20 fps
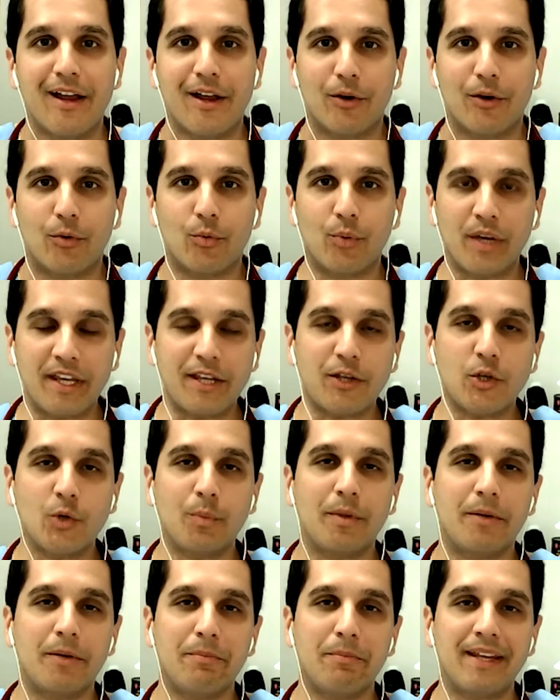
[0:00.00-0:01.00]
We
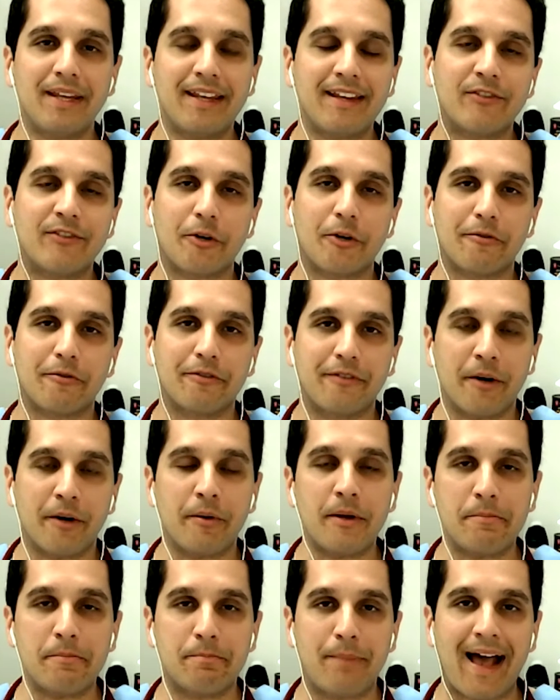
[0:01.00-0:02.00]
human beings are
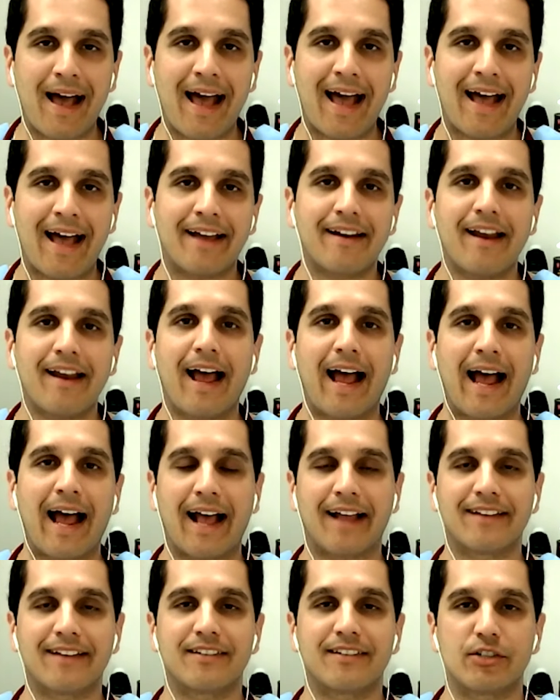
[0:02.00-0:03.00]
very bad
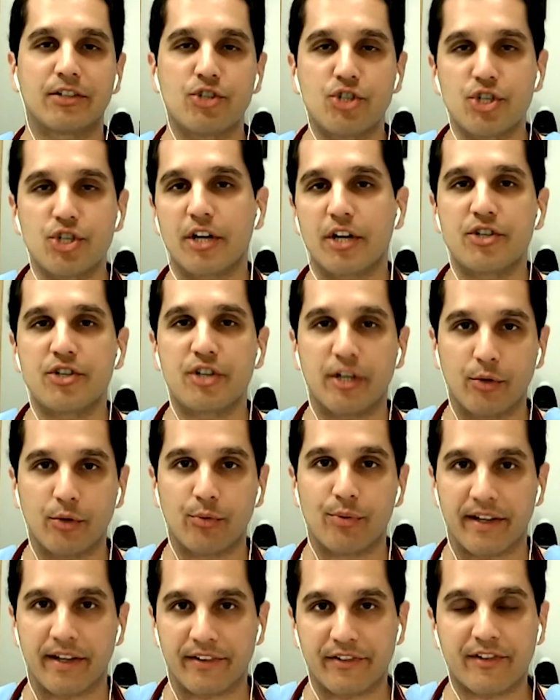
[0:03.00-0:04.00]
at judging
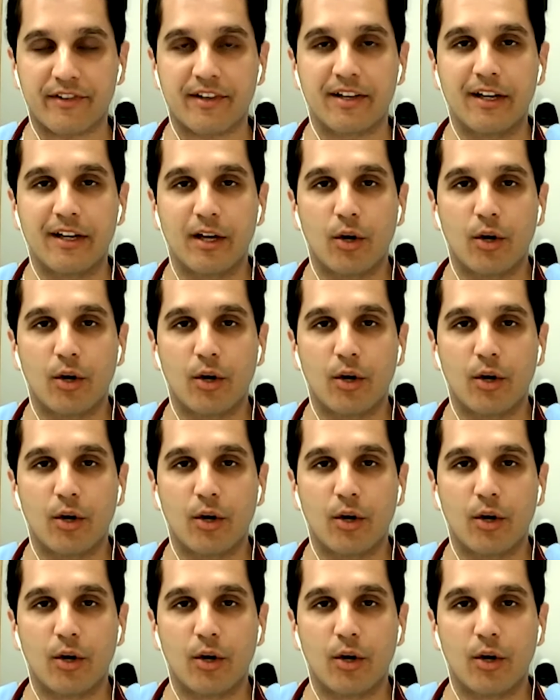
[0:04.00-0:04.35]
risk.